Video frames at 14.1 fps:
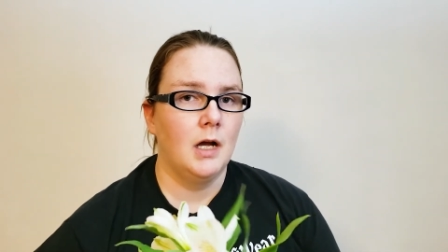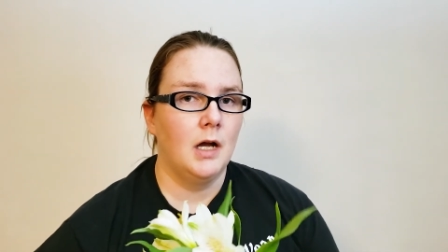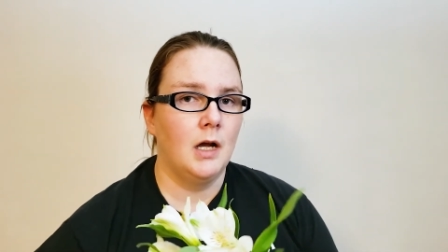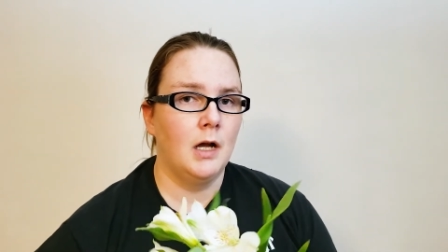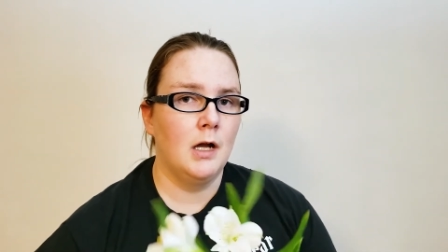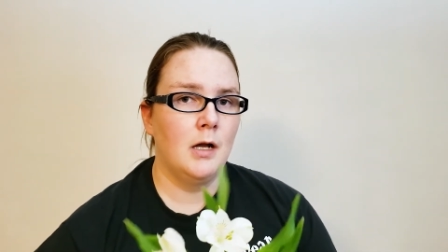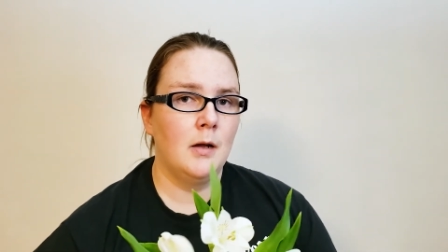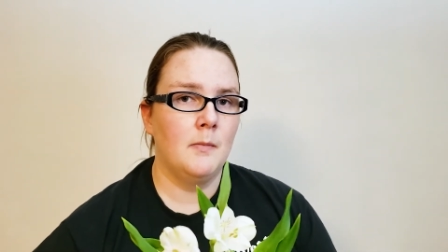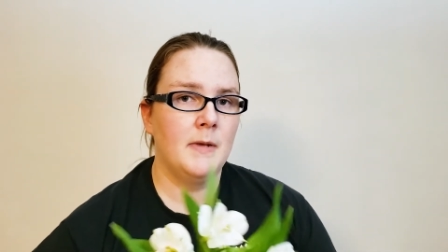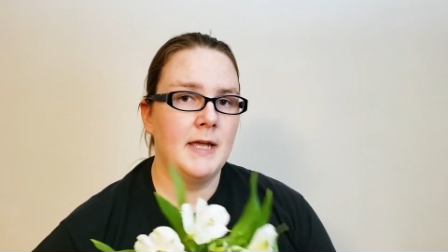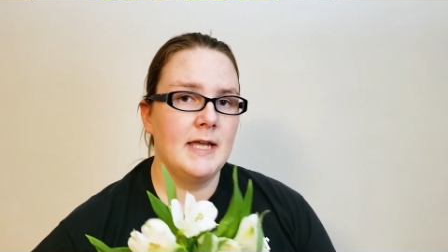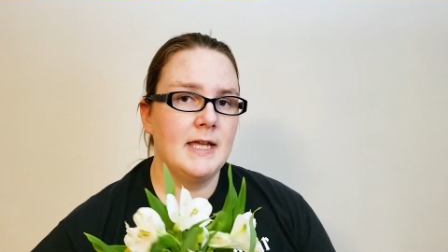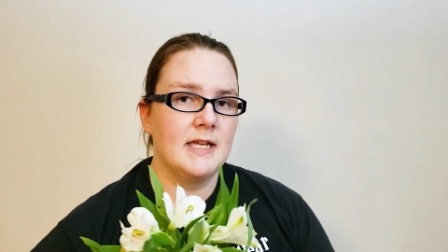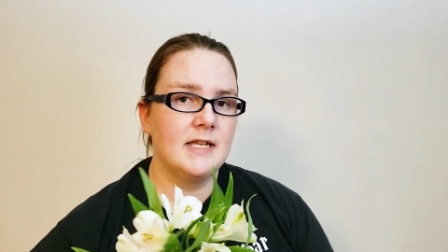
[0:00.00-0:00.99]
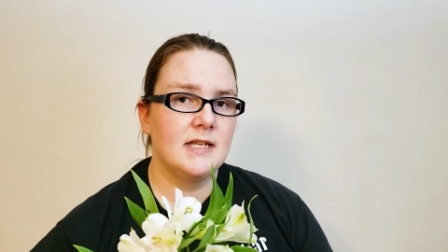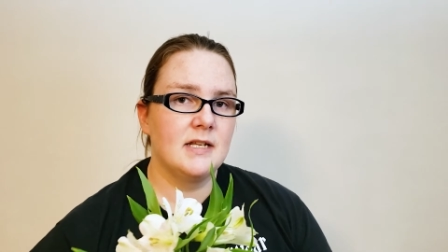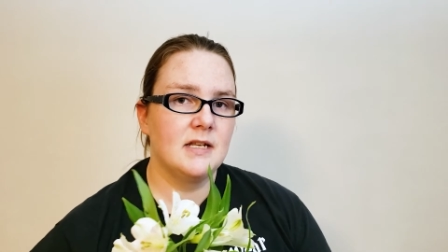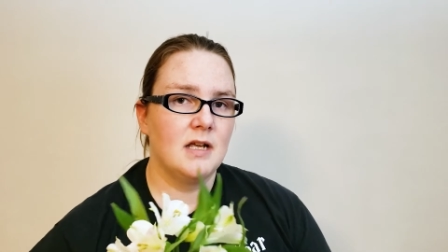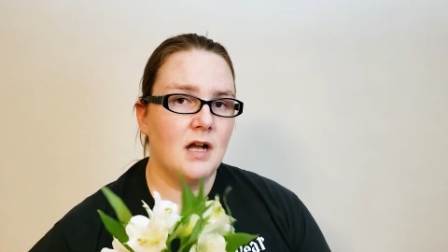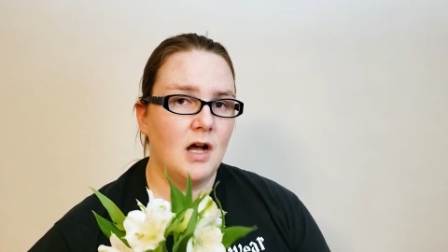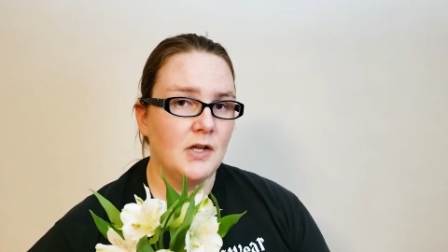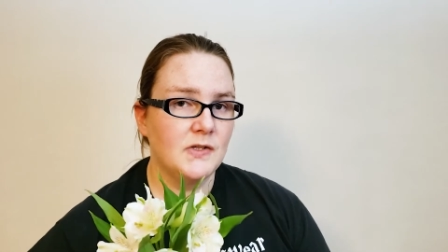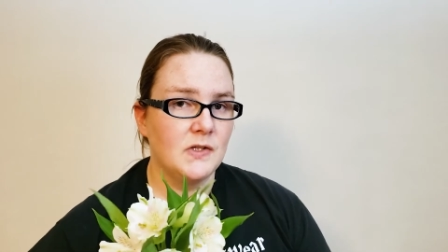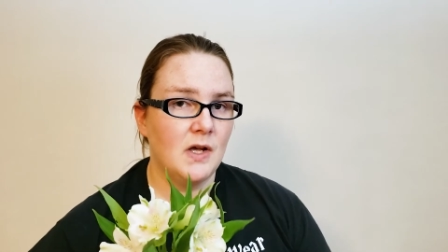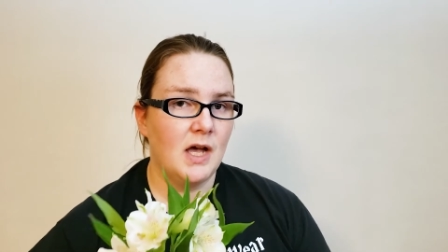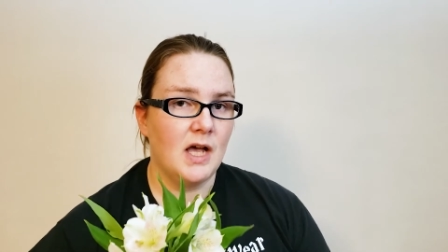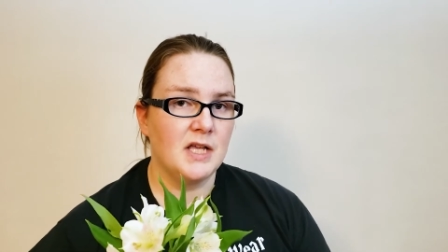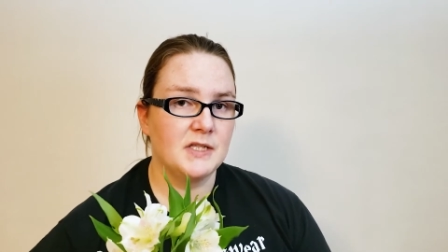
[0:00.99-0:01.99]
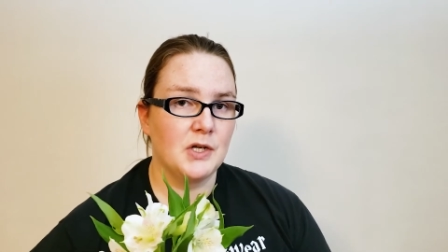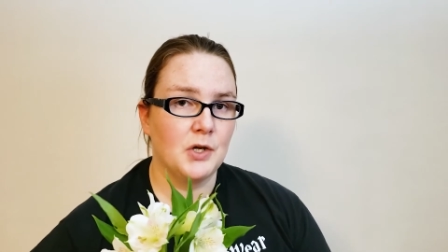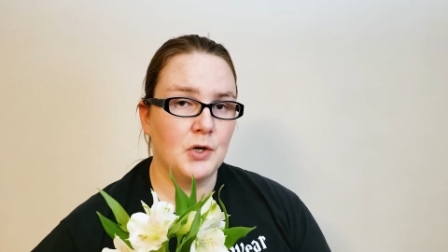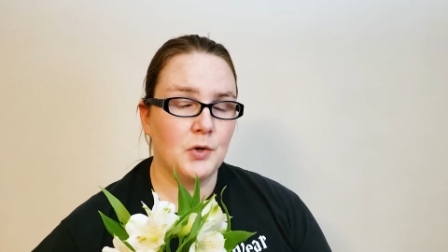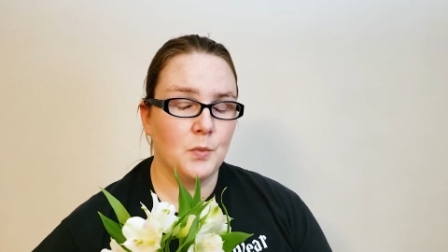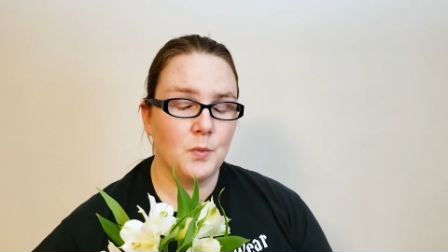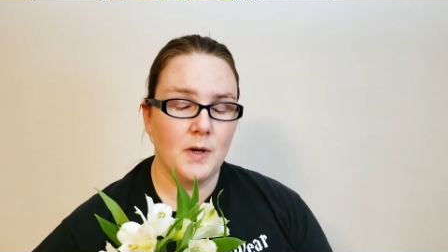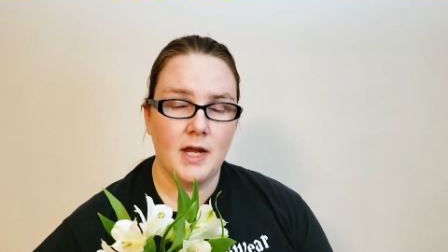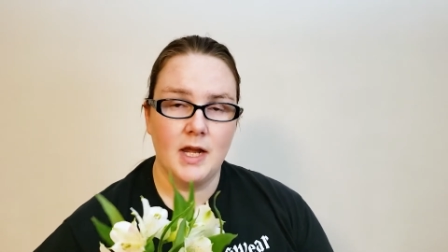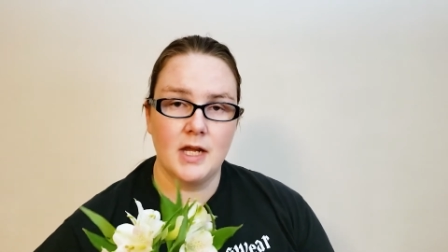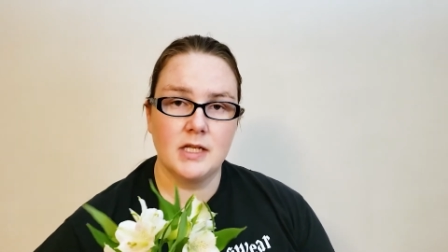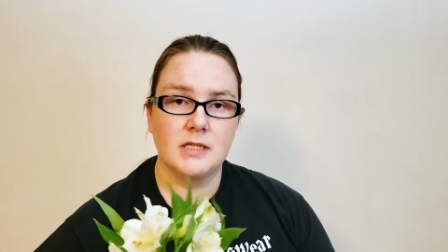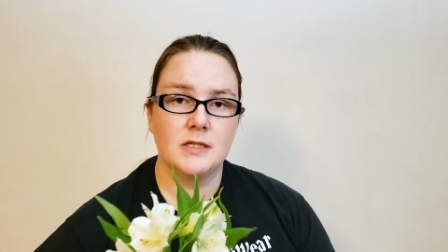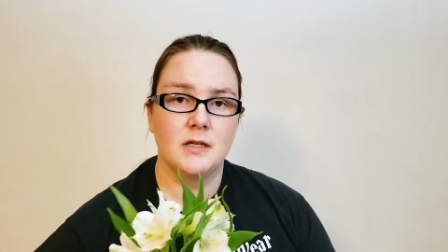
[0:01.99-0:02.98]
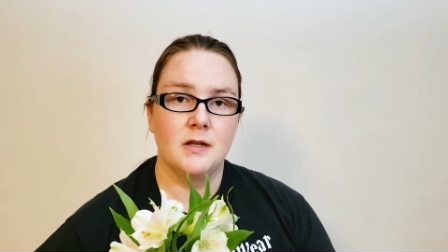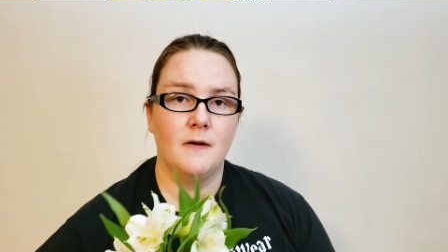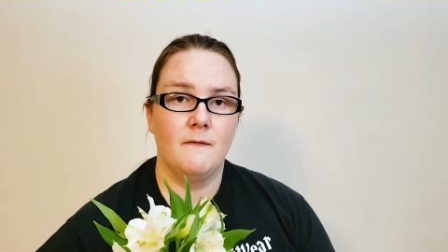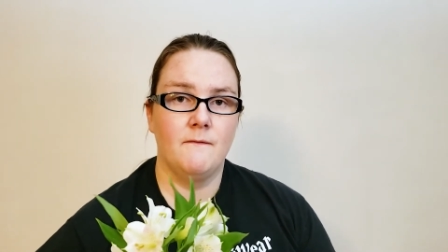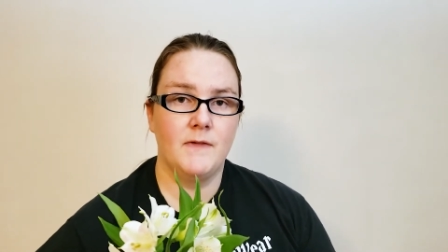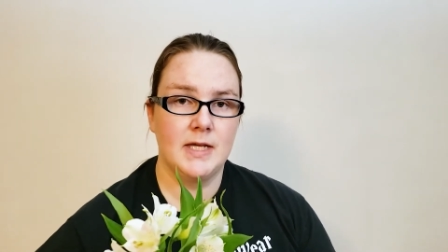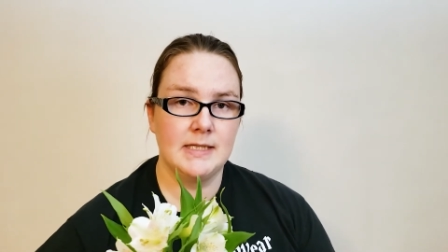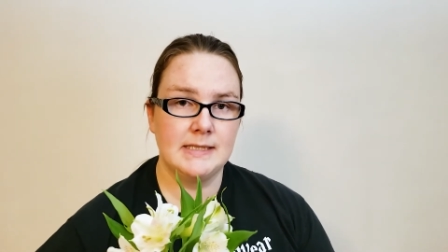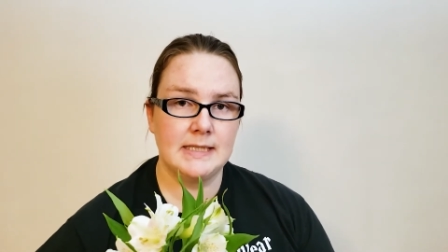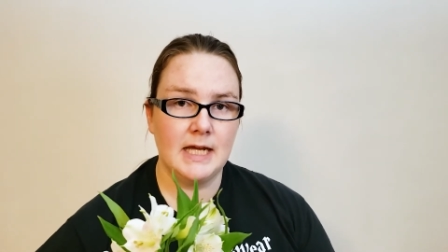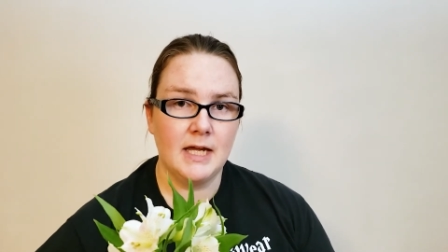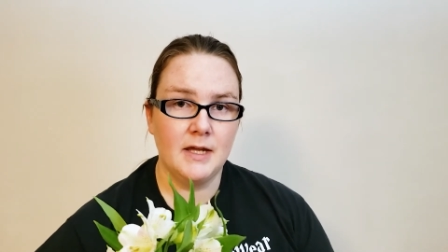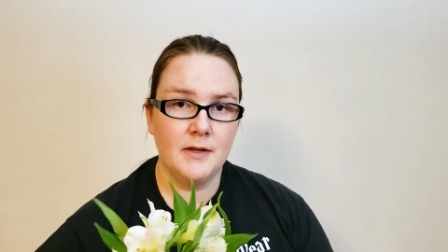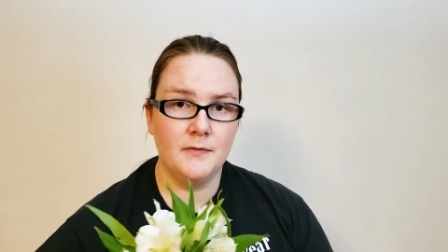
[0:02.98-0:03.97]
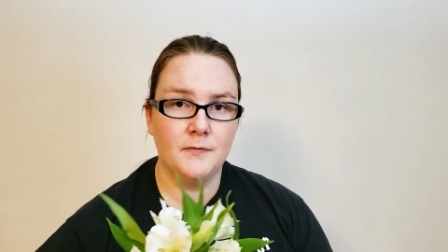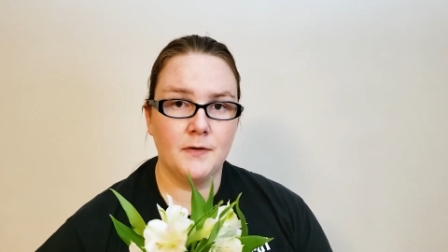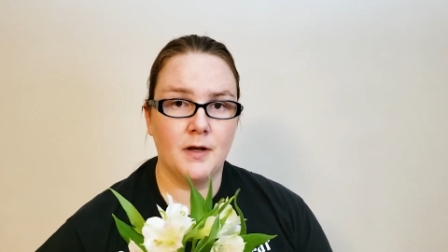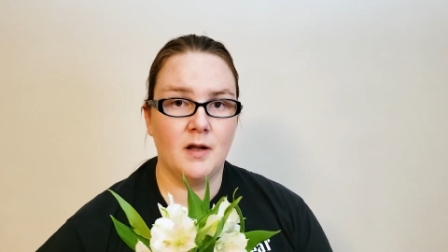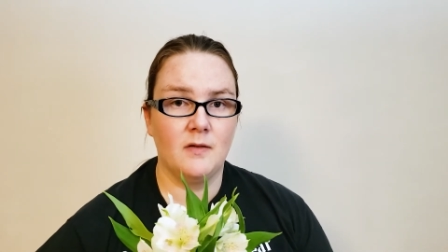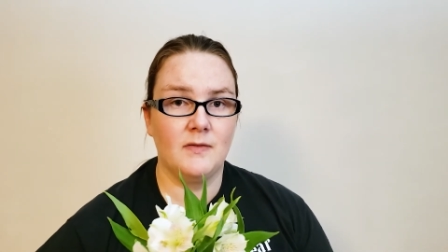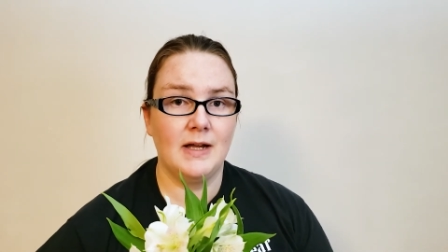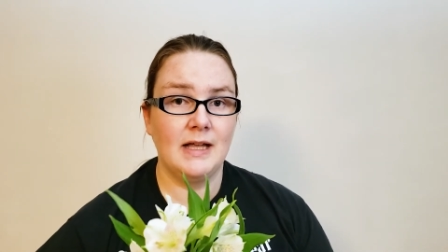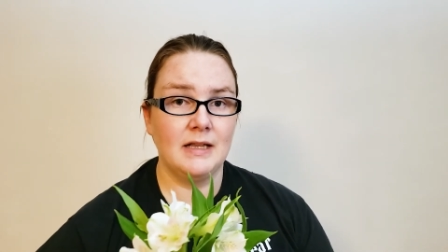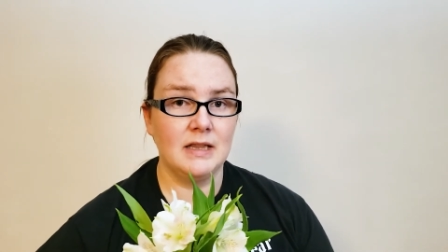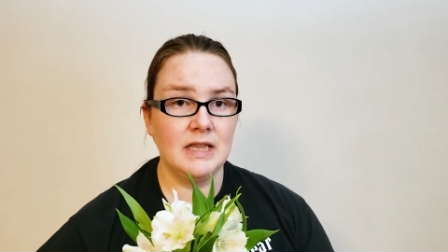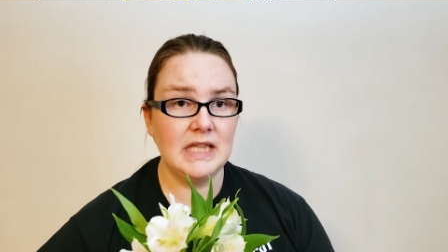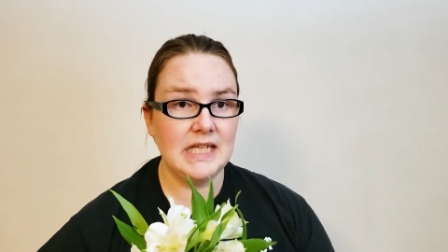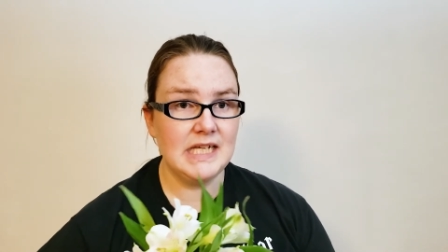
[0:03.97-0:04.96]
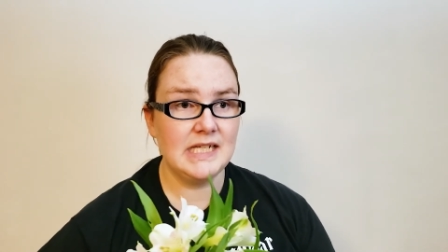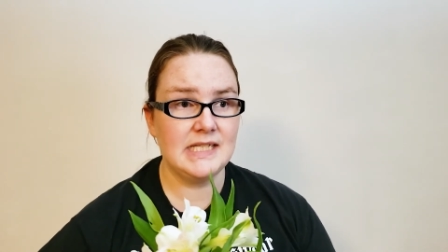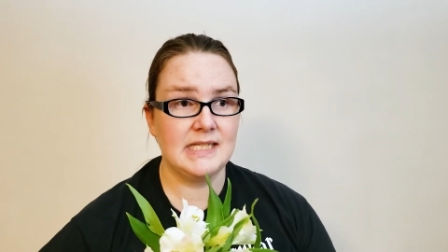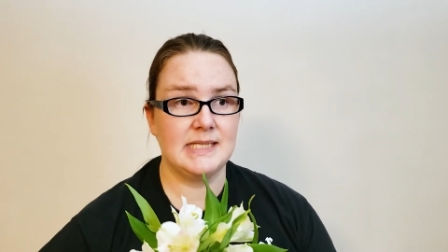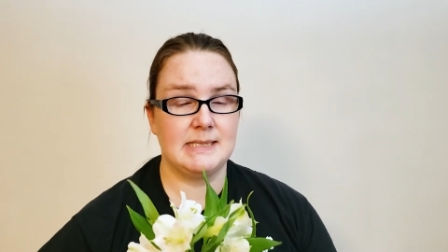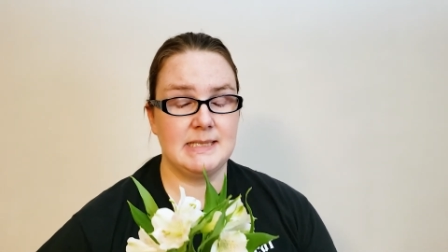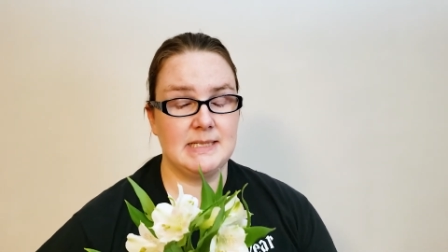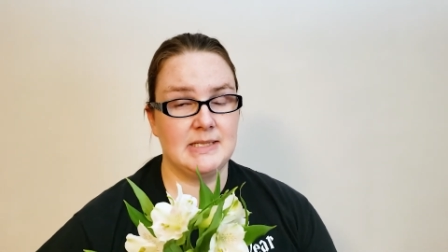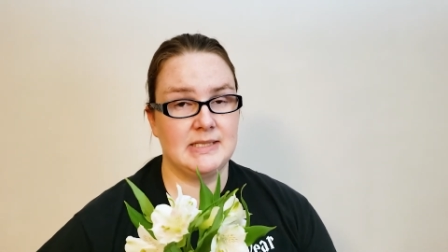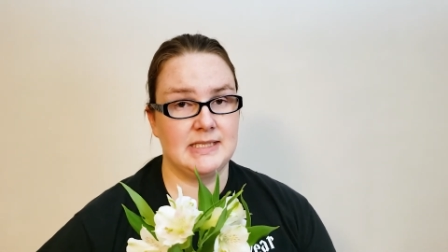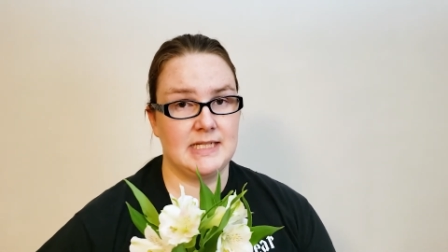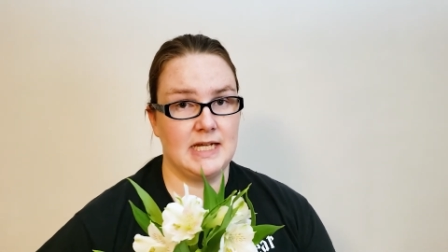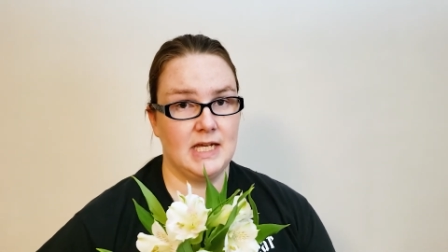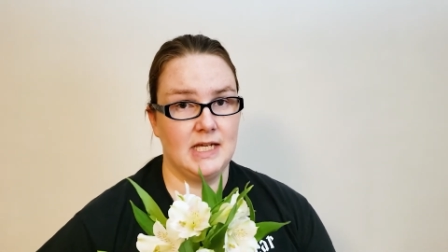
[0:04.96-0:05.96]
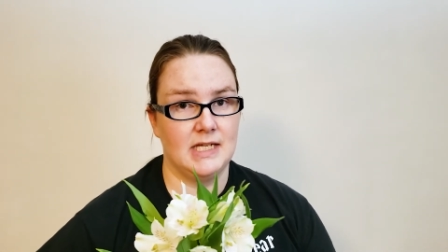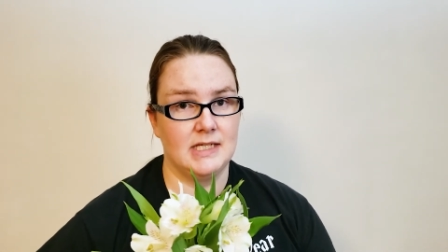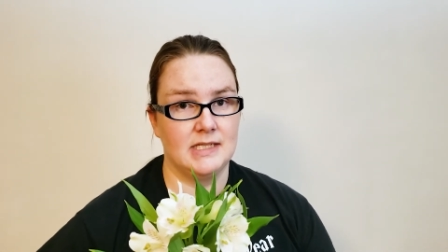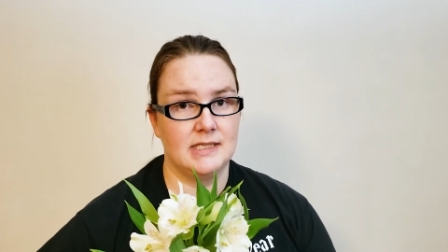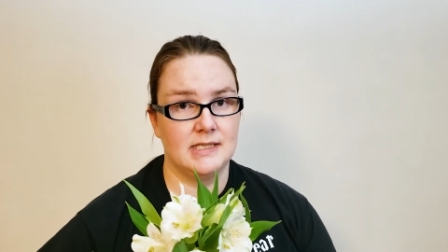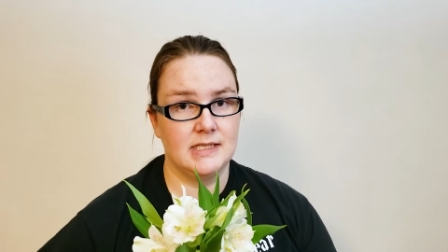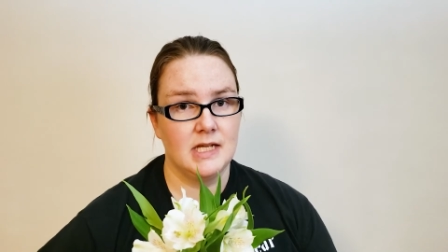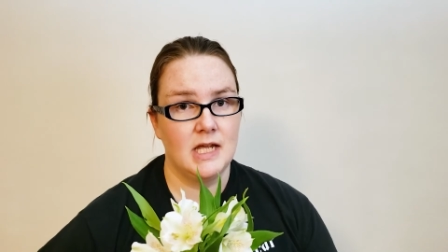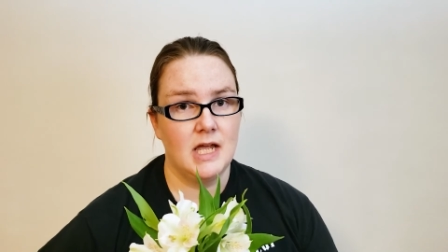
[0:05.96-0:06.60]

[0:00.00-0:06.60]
It also has a great vase life of at least 6 days.